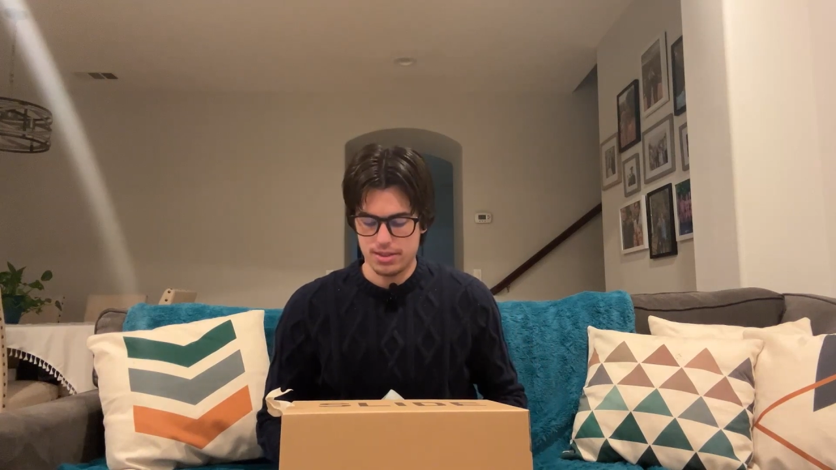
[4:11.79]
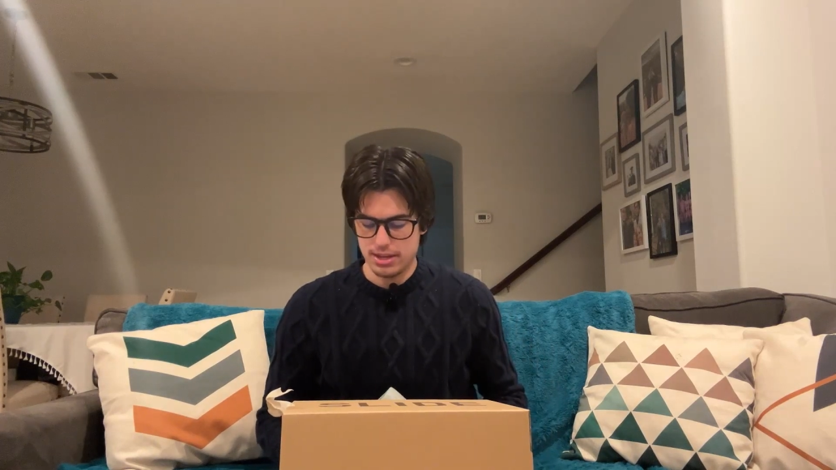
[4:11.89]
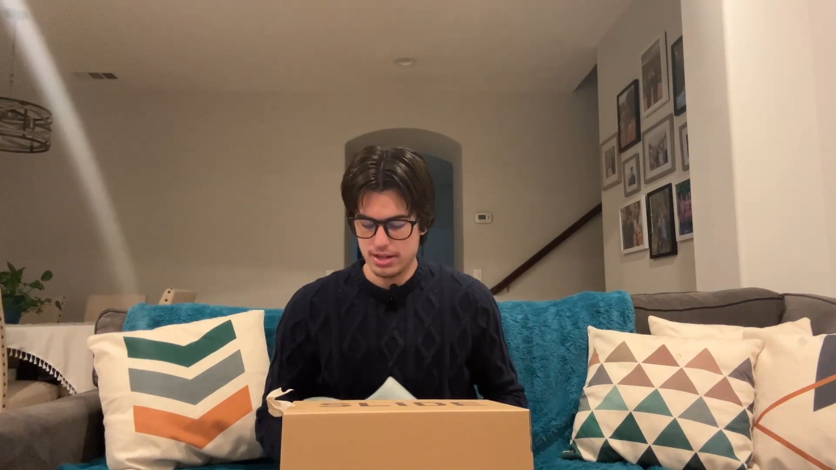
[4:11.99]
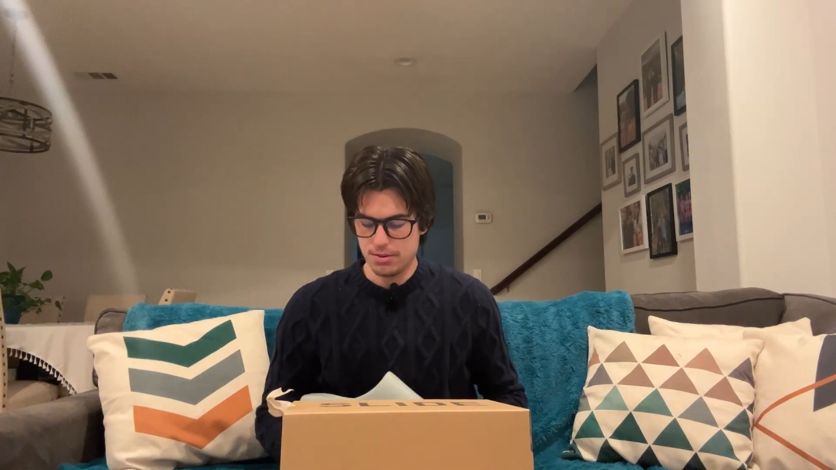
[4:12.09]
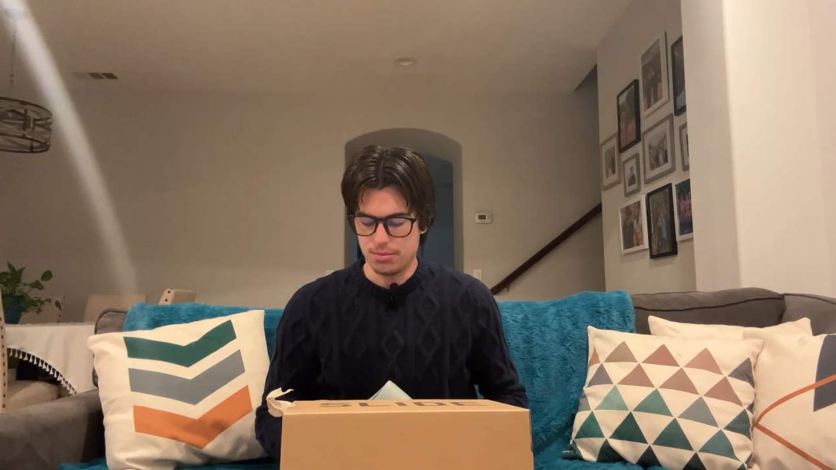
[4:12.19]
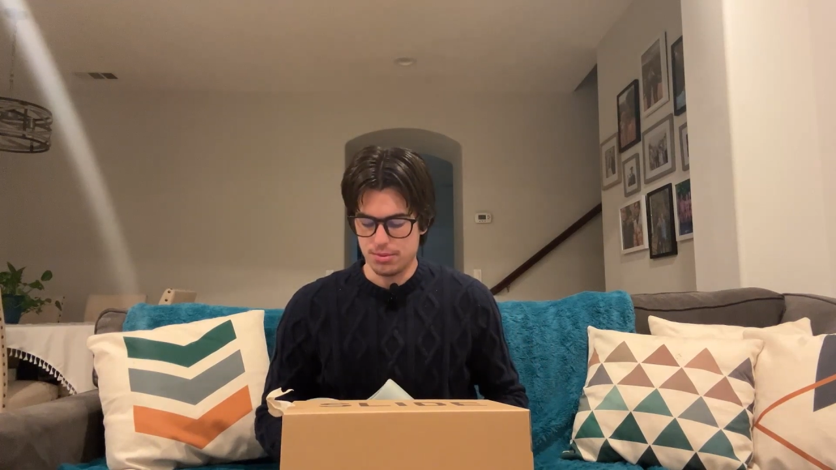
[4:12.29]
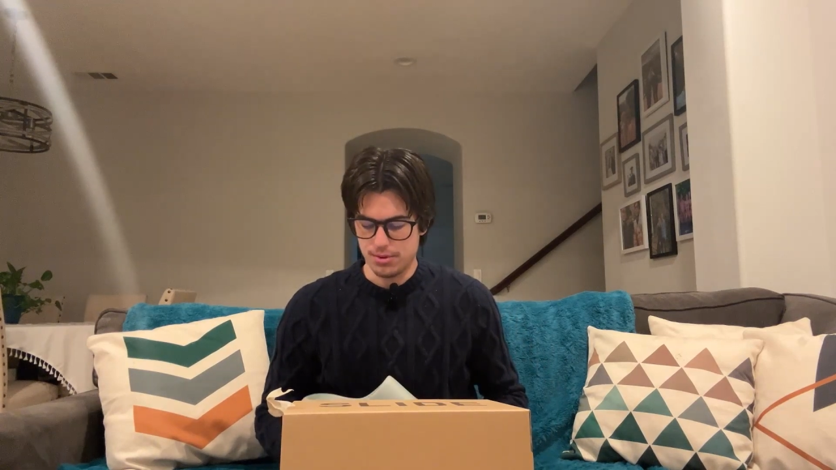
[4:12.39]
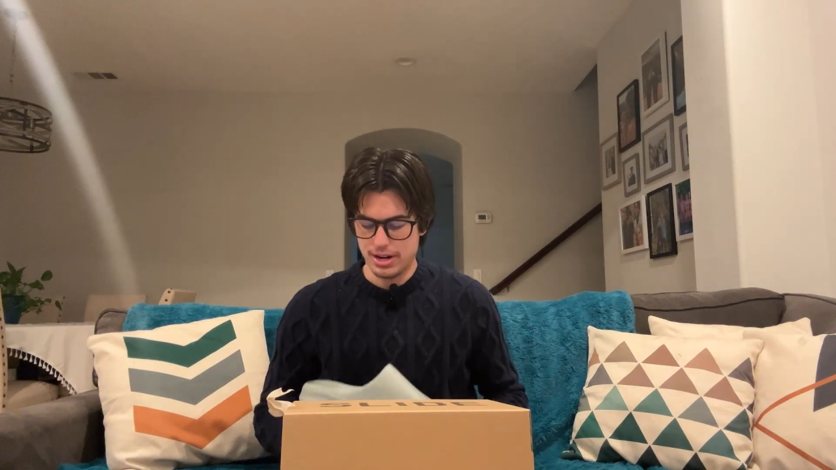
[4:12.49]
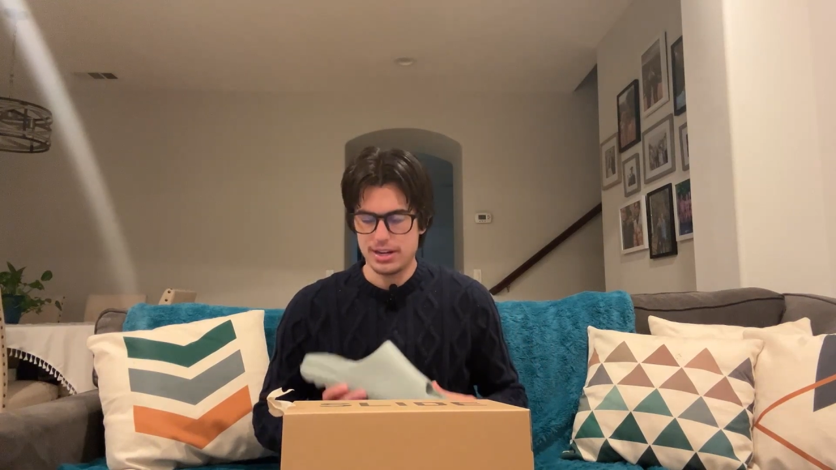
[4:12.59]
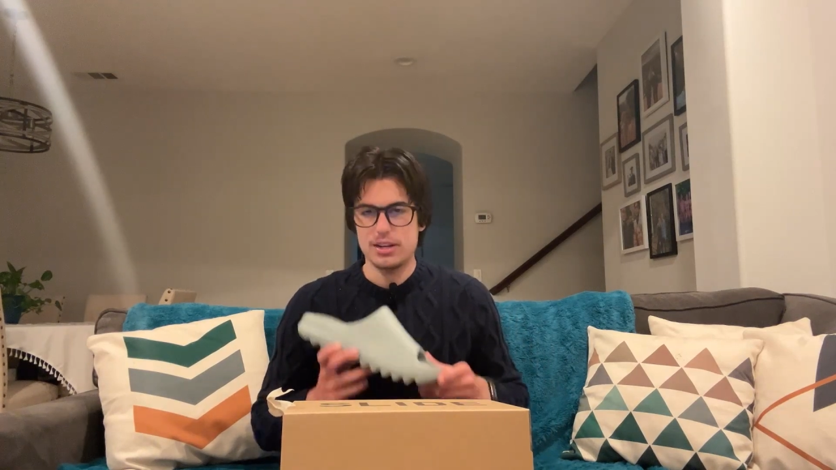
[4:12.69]
the
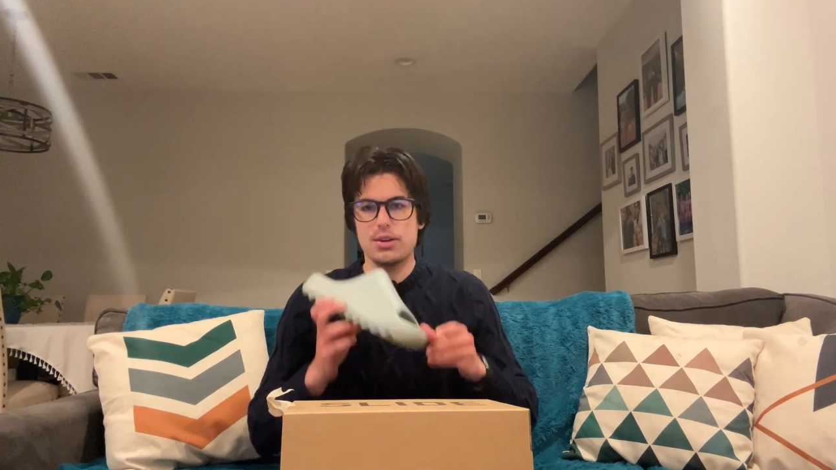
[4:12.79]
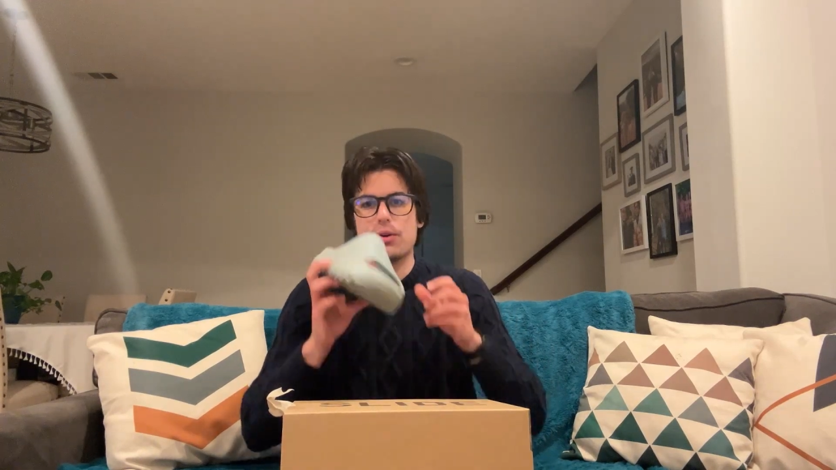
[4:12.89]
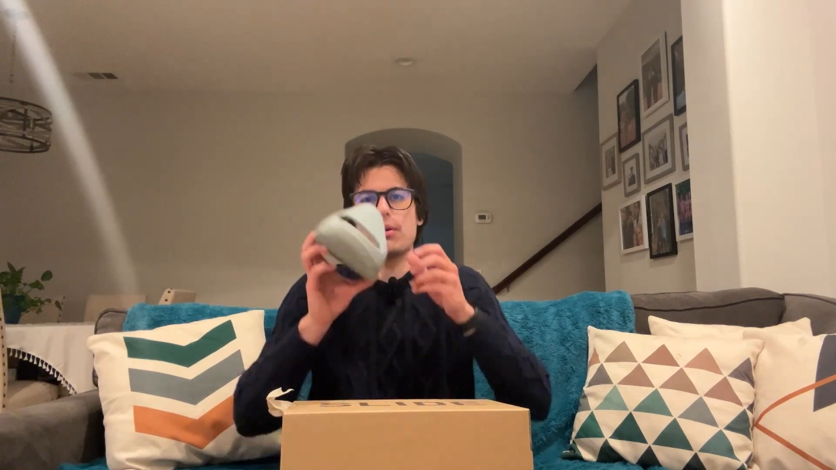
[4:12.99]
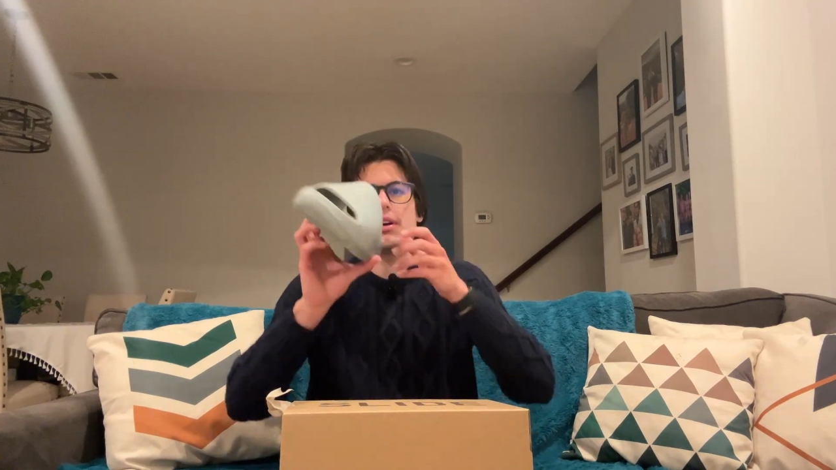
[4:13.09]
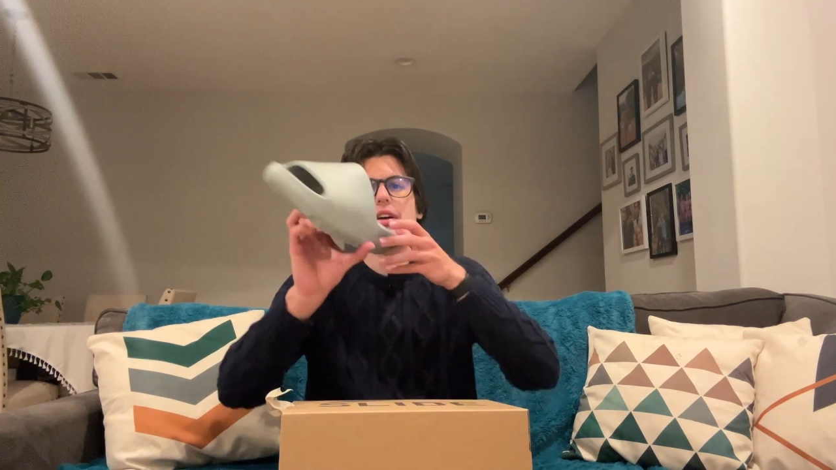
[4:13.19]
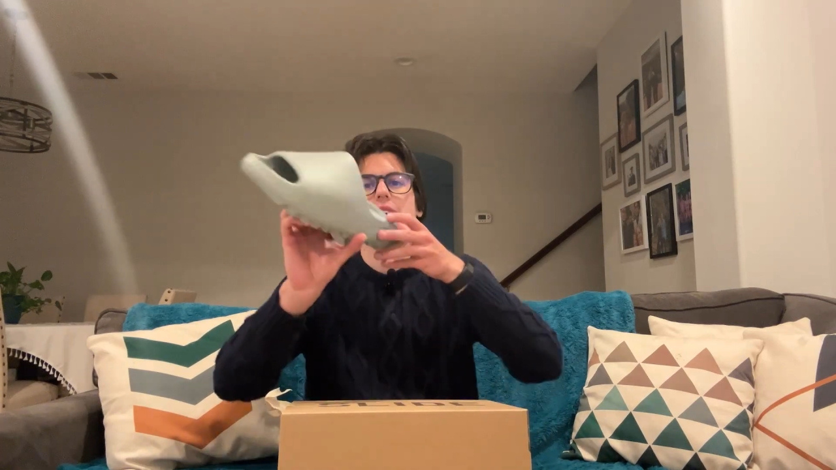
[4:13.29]
brand new